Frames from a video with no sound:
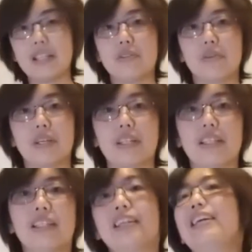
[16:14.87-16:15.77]
then Kiki will get
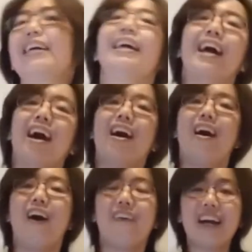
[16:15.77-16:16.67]
it.
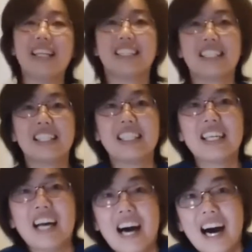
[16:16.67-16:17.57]
All right.
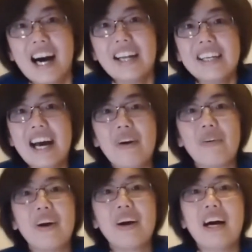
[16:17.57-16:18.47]

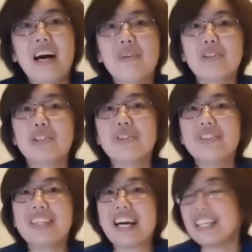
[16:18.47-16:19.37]
Now, I will show you